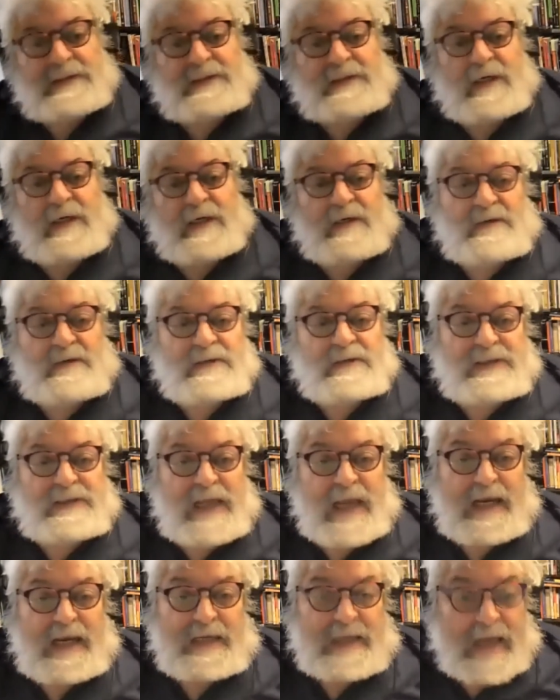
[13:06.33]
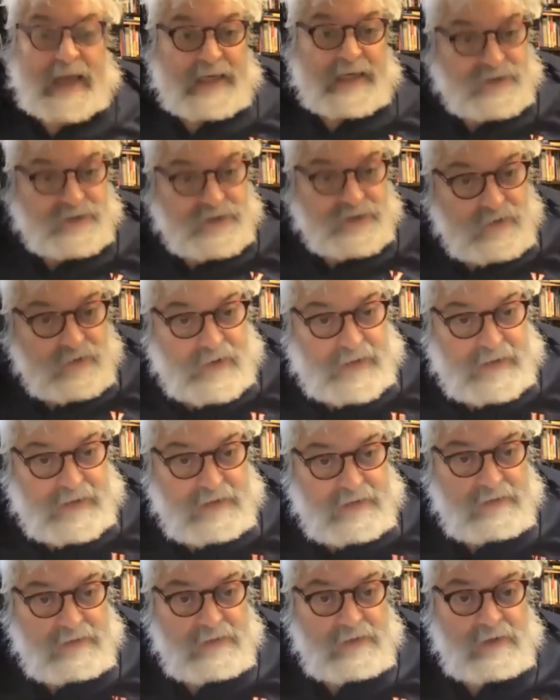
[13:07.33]
are saying and
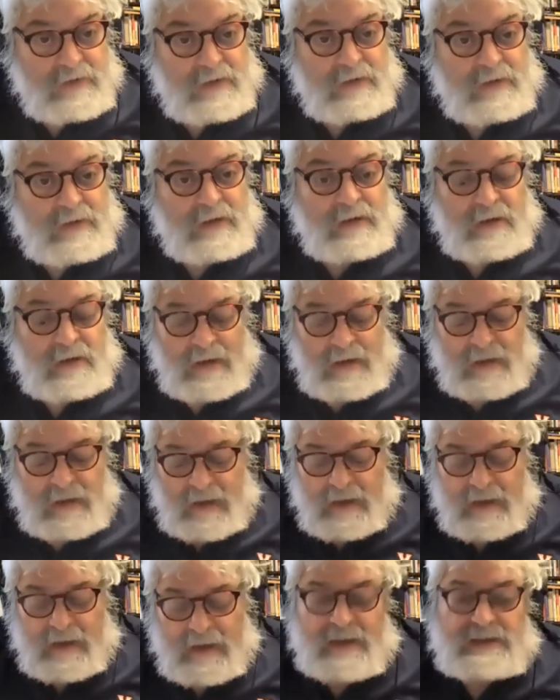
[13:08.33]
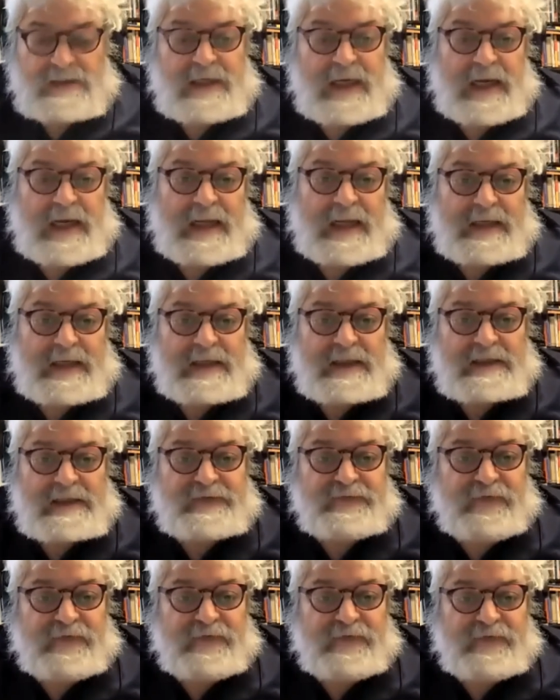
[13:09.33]
doing is that
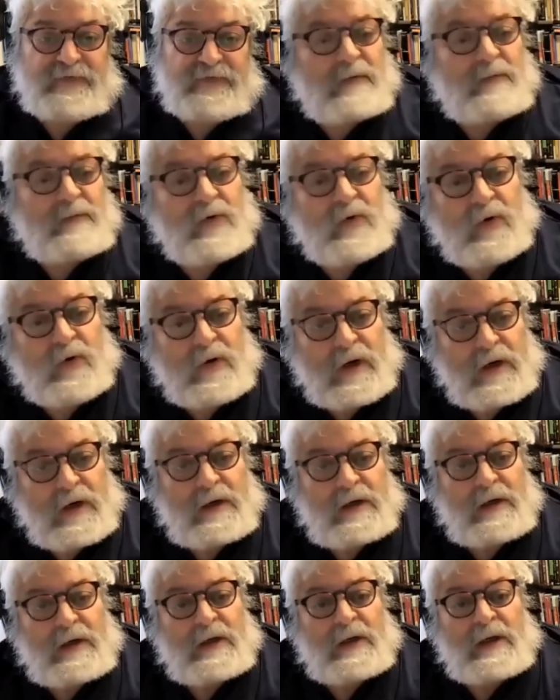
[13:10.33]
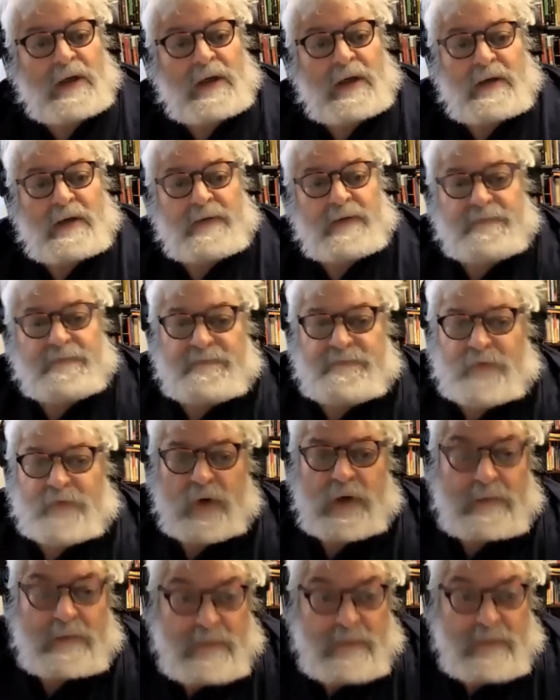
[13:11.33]
it's far more,
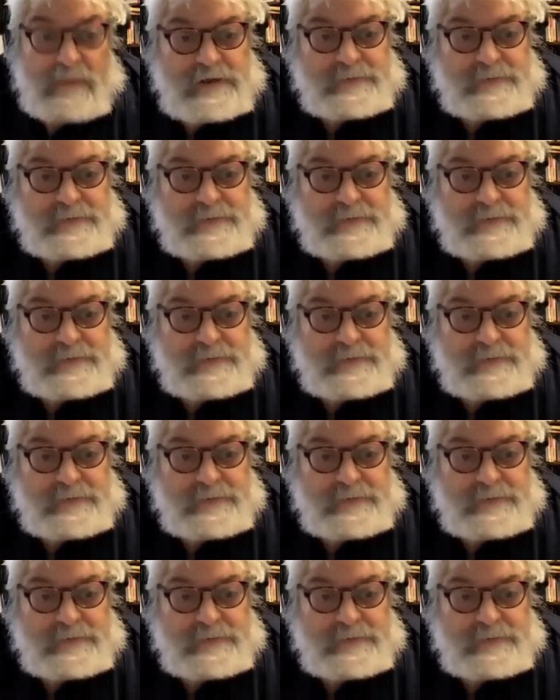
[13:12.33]
for the most